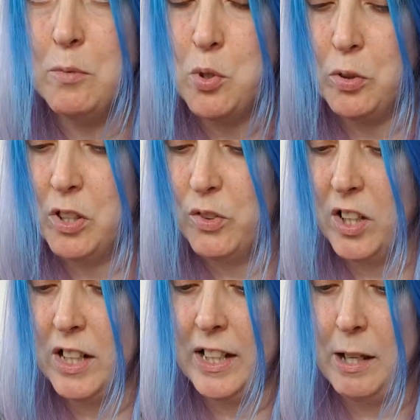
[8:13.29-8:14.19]
Talking of
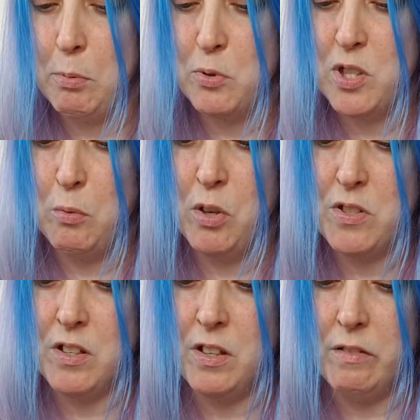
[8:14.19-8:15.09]
curly labels, there
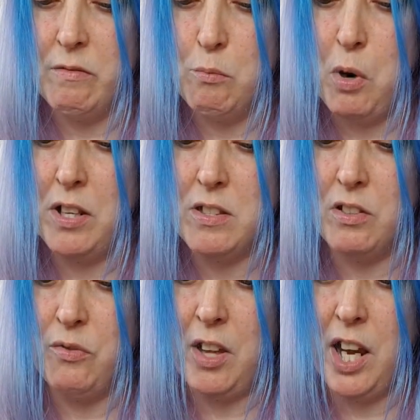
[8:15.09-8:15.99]
was a white
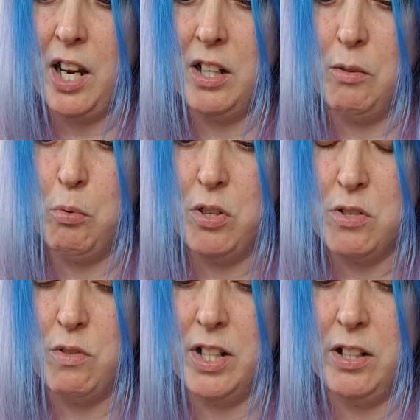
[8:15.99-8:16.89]
stuff there and it
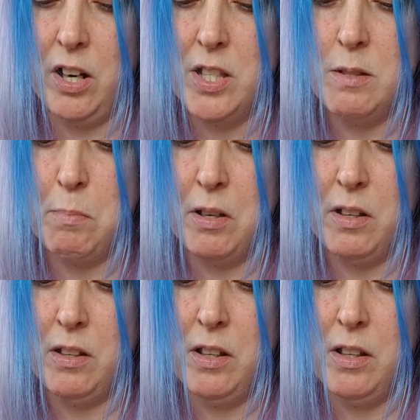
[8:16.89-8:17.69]
was really nice, but